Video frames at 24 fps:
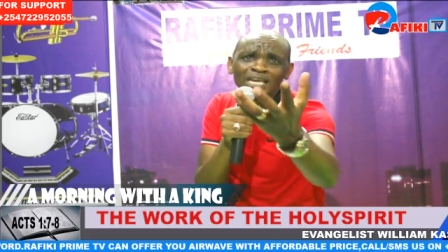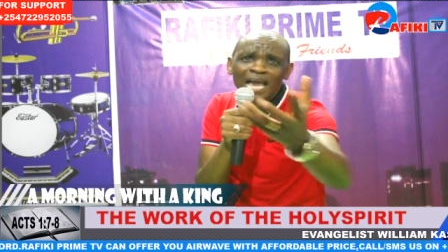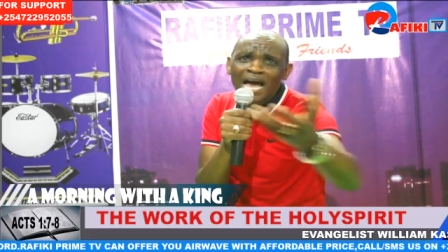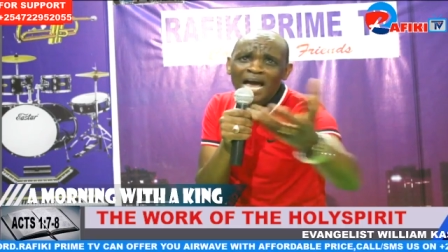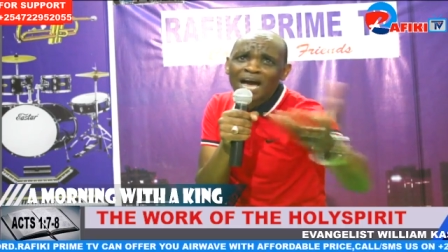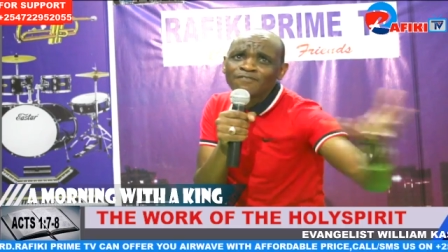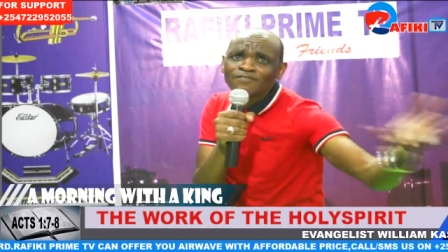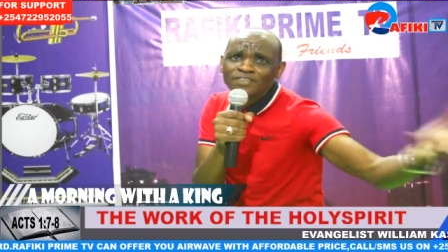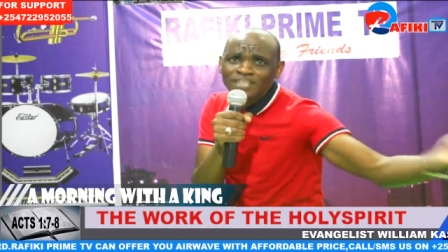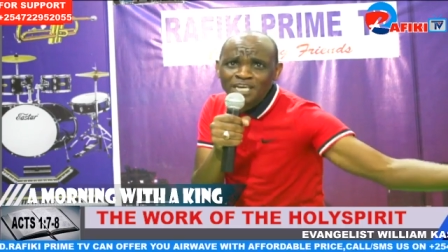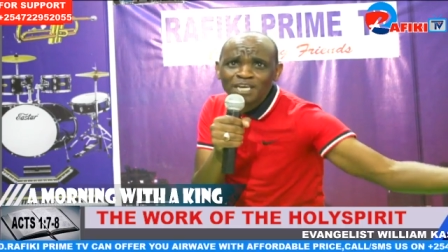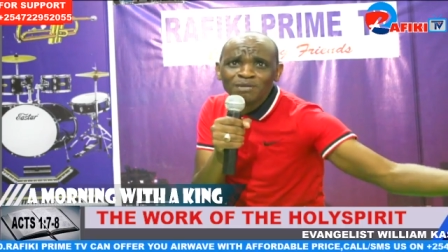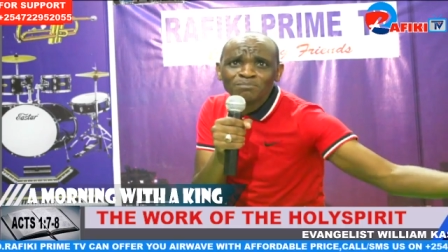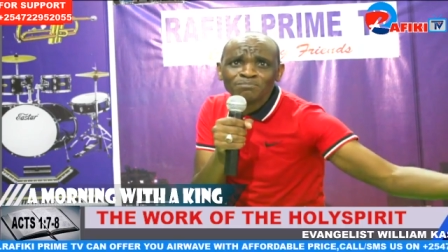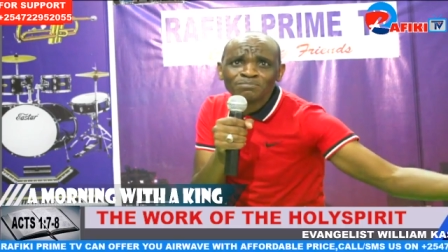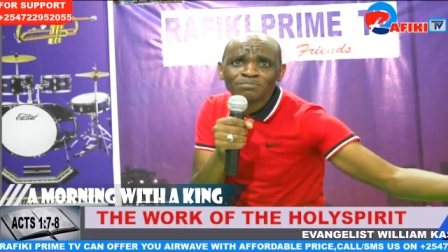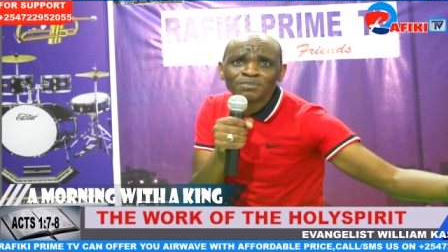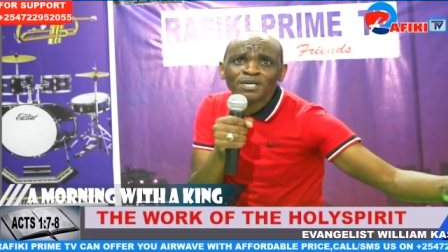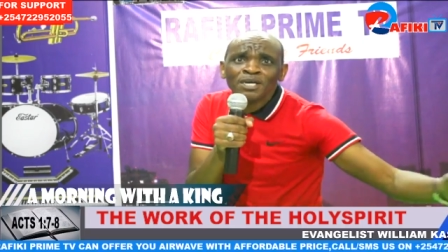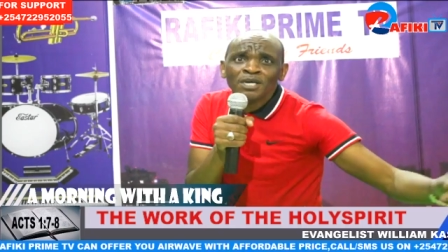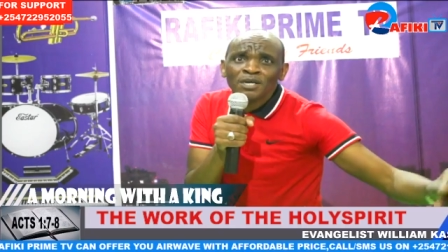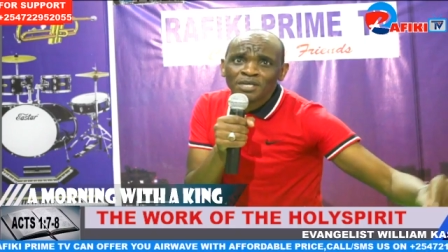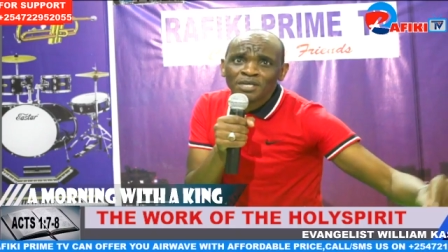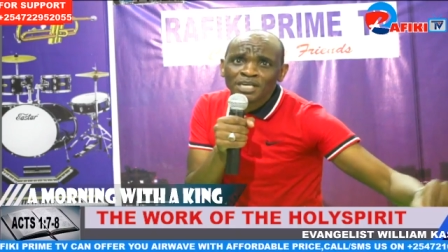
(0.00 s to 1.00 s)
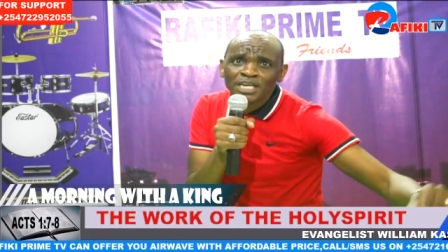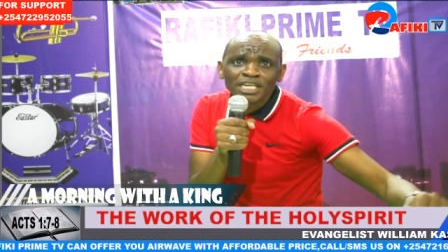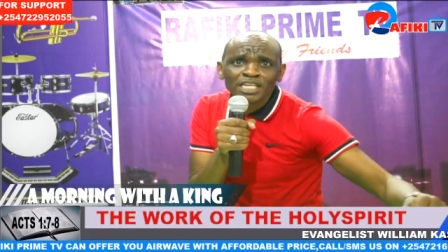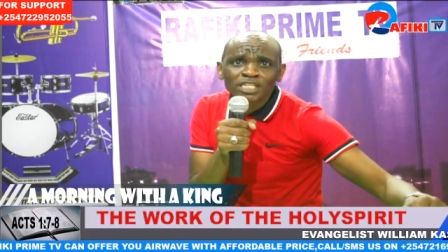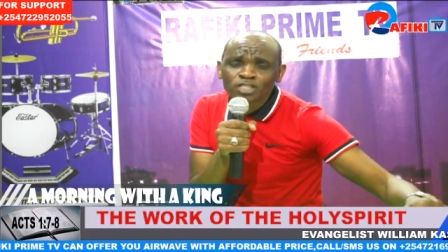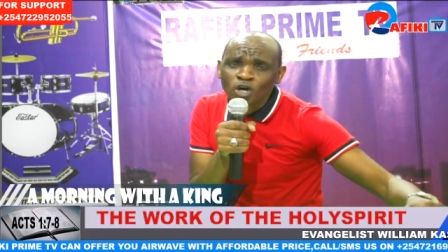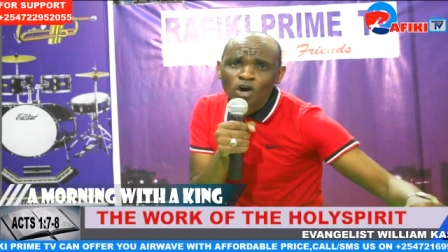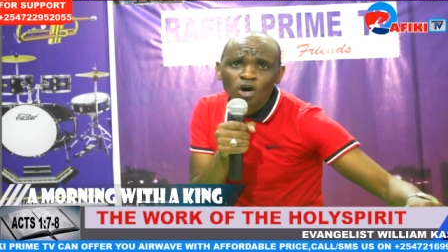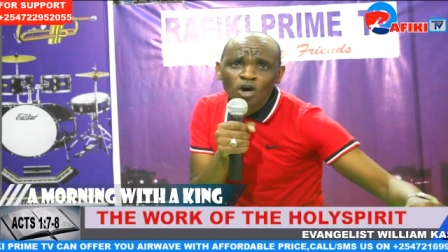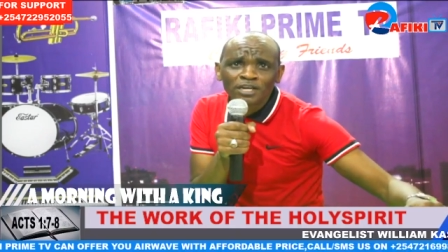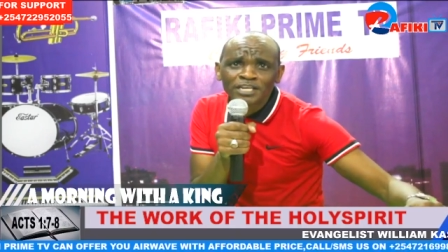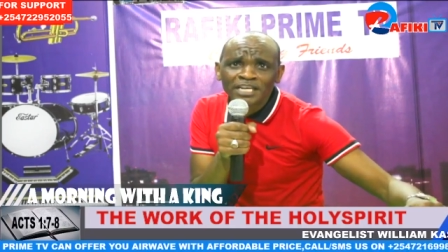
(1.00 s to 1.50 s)
him, he
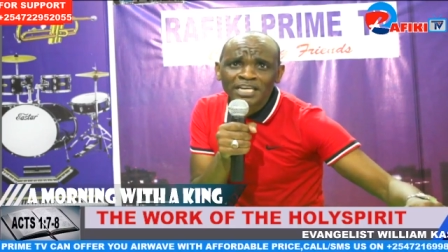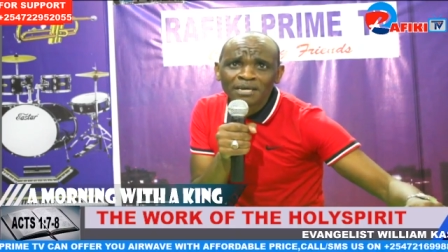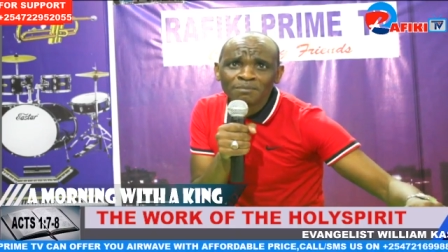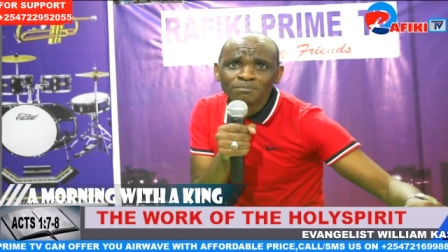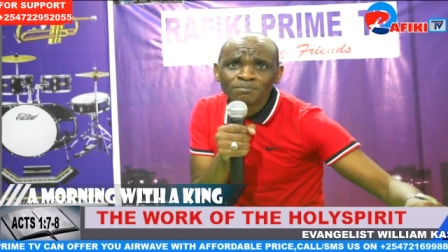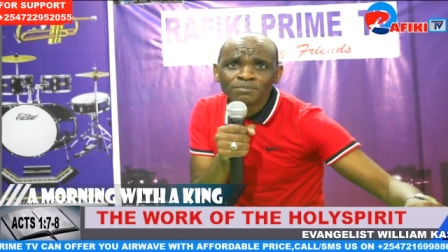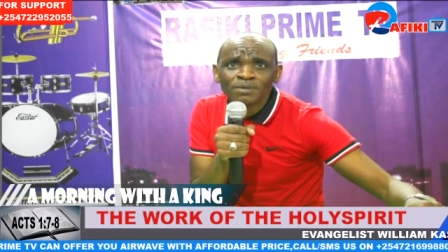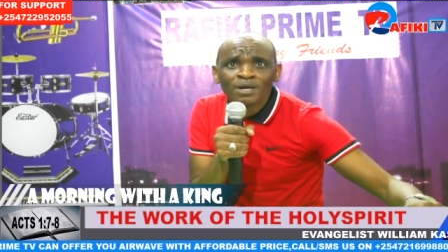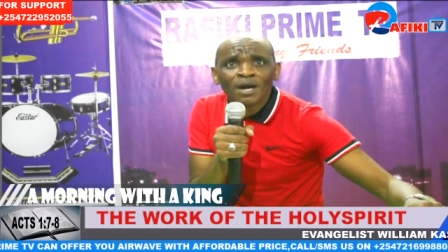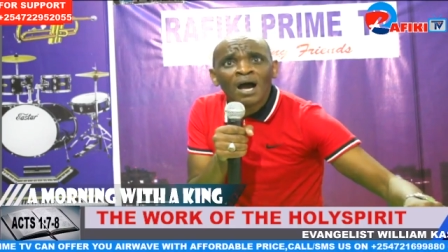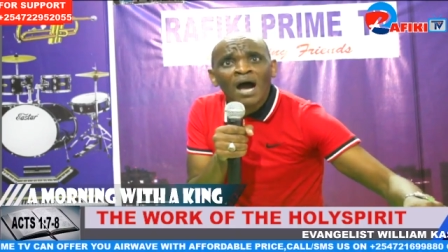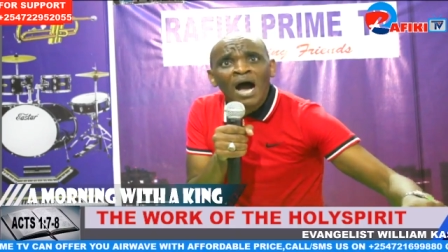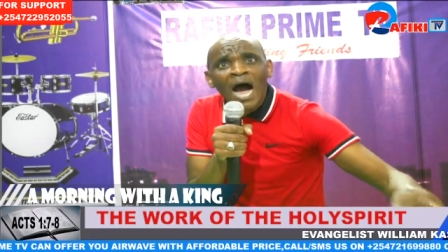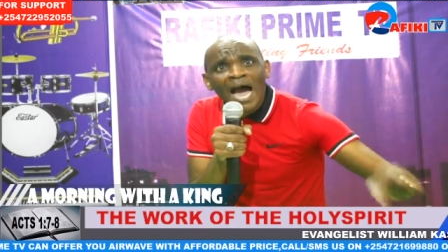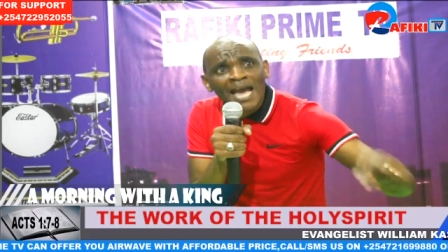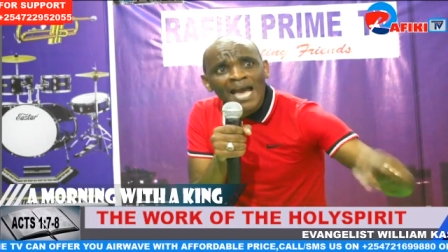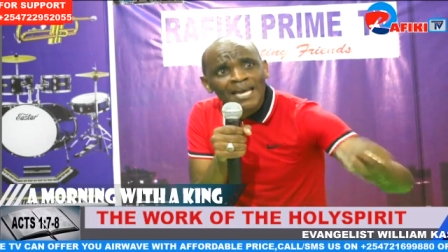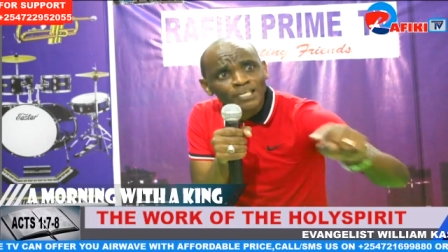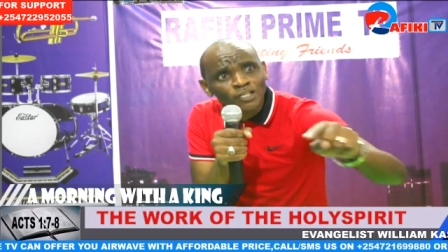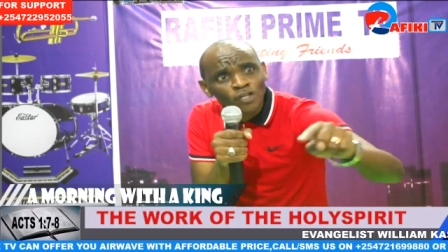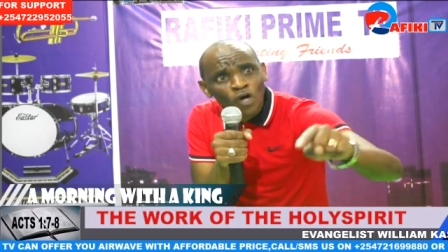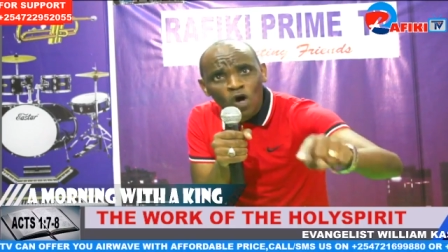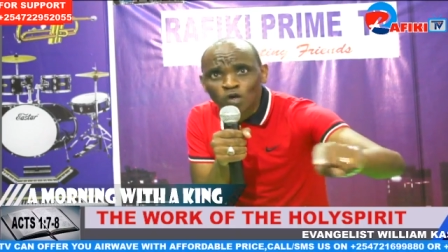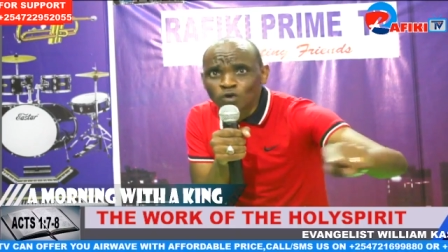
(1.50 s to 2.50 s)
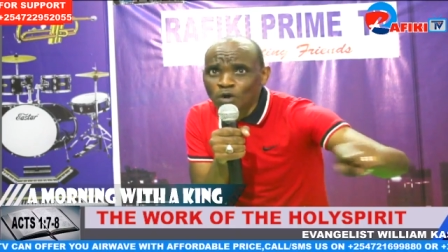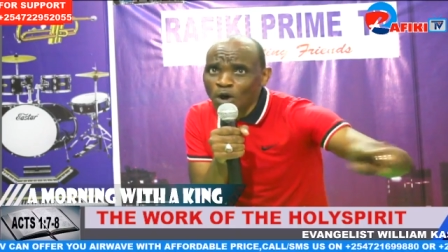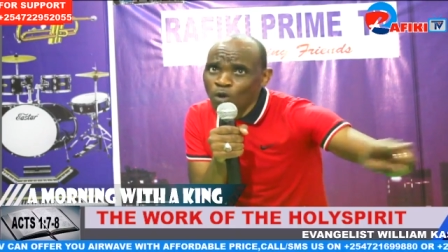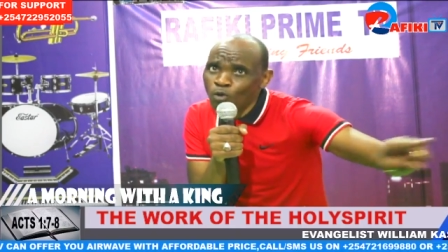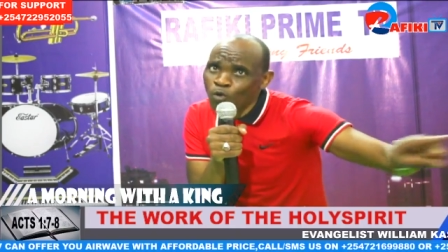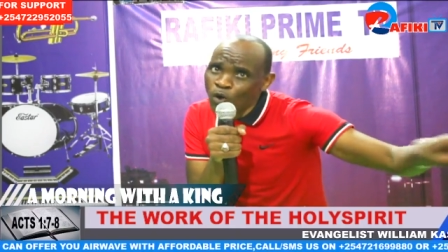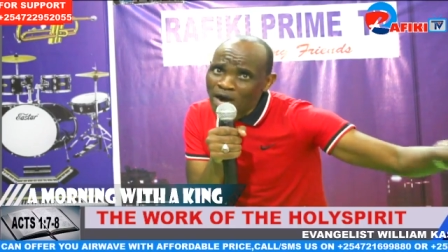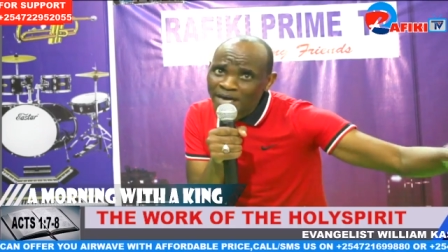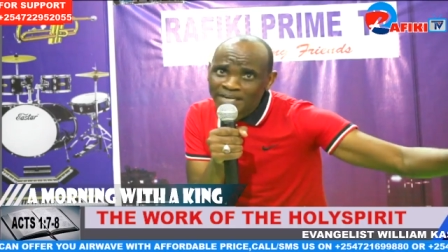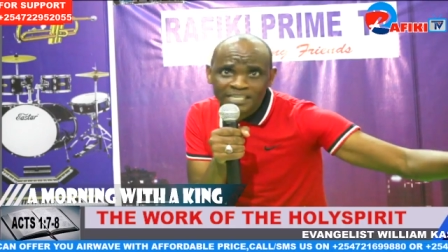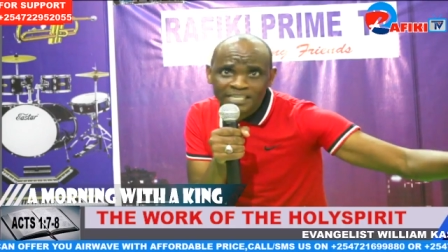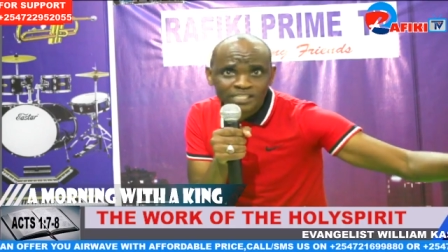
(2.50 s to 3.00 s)
told him, I know your word
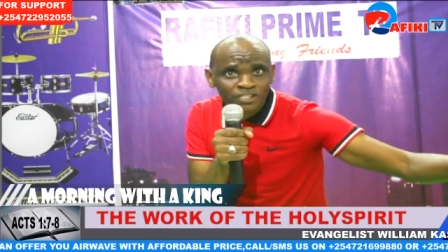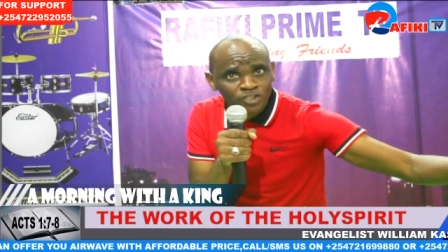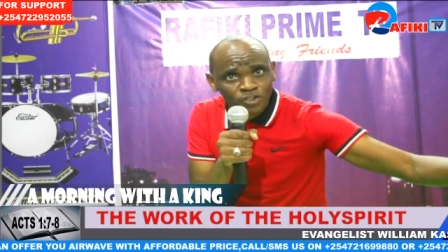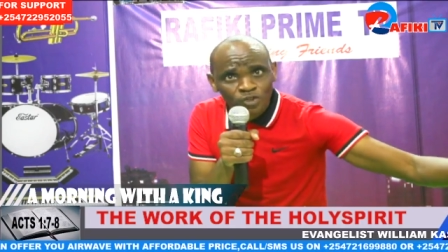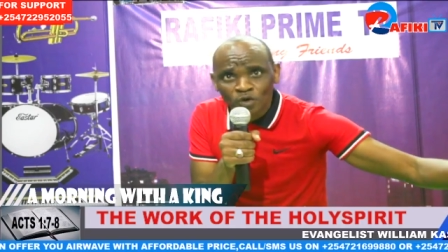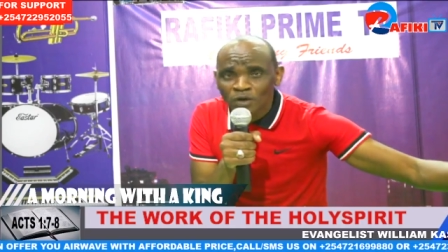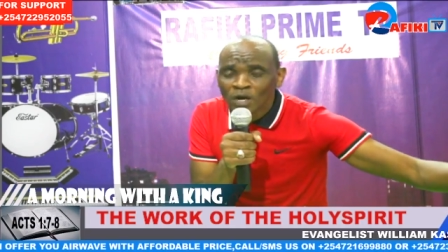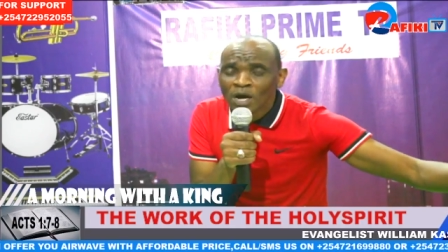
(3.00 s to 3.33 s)
is too,